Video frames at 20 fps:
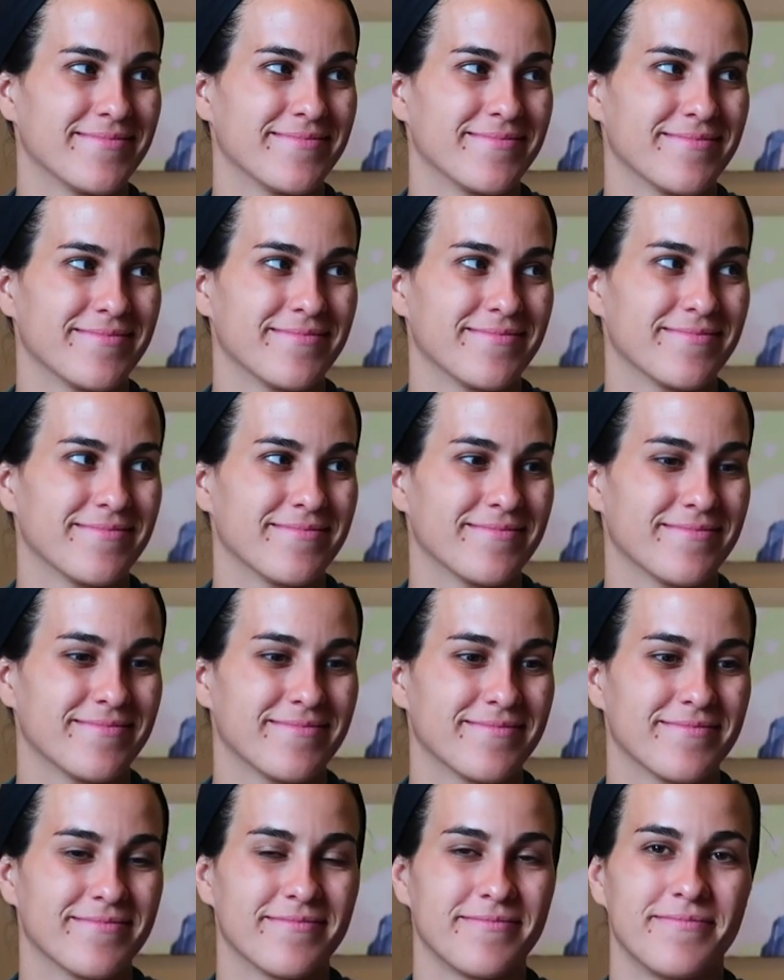
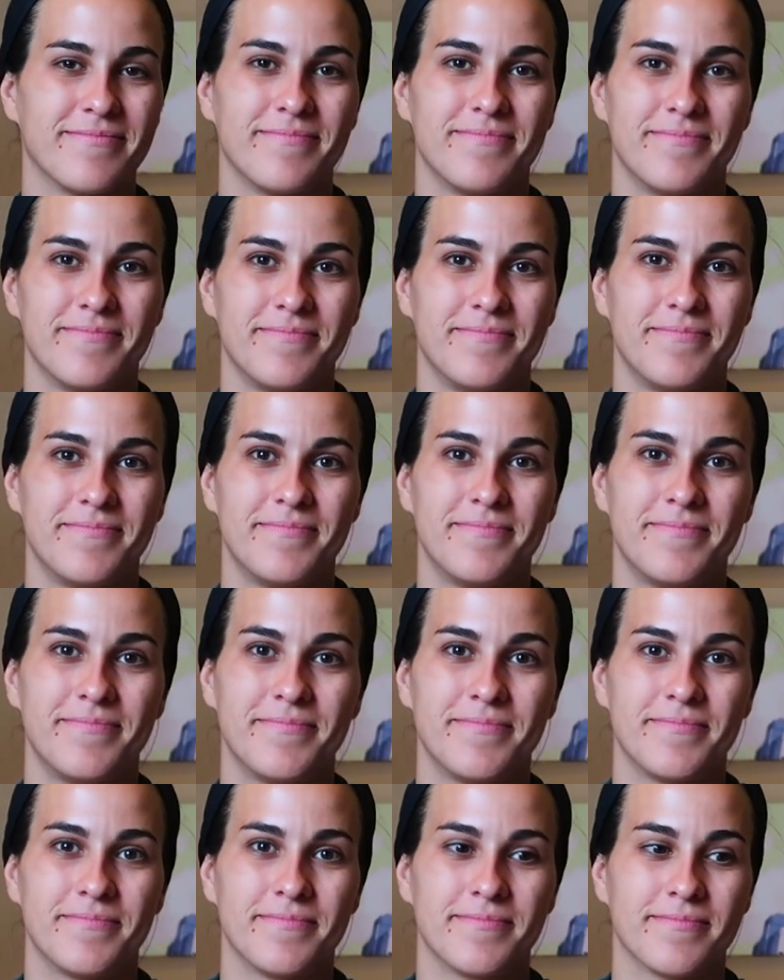
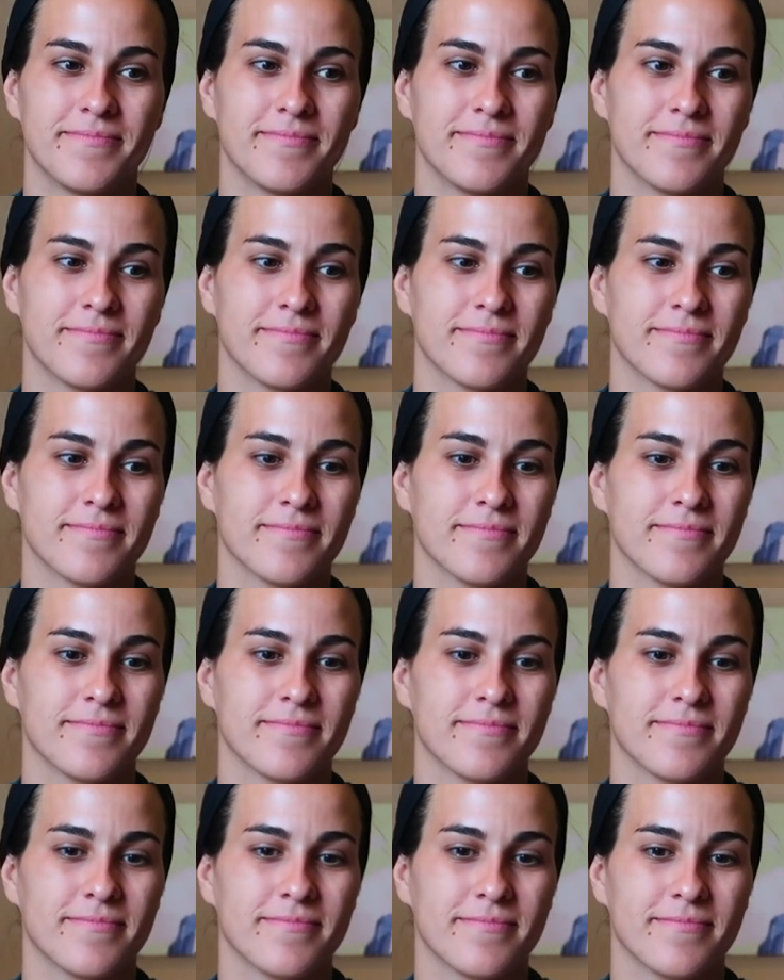
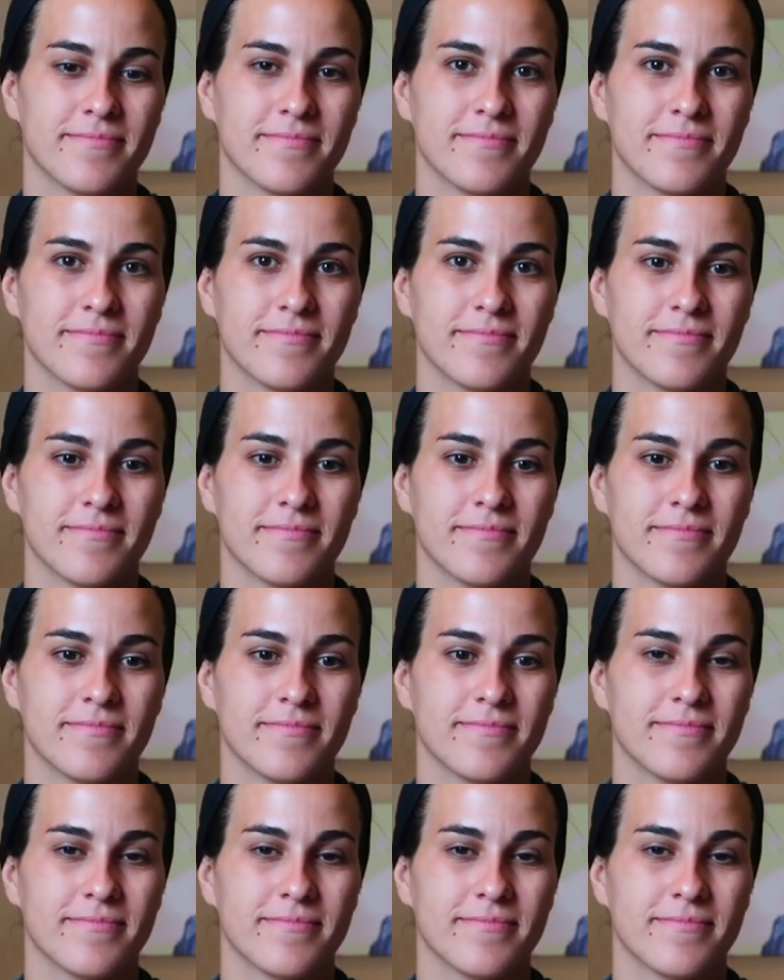(silent)